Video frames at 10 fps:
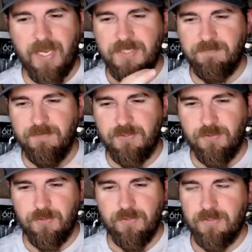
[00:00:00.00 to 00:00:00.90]
Ace
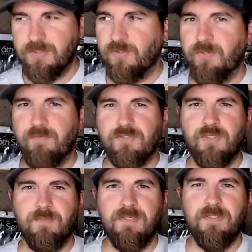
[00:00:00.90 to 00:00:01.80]
Ventura delivered
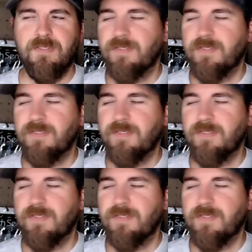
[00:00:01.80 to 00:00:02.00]
to me.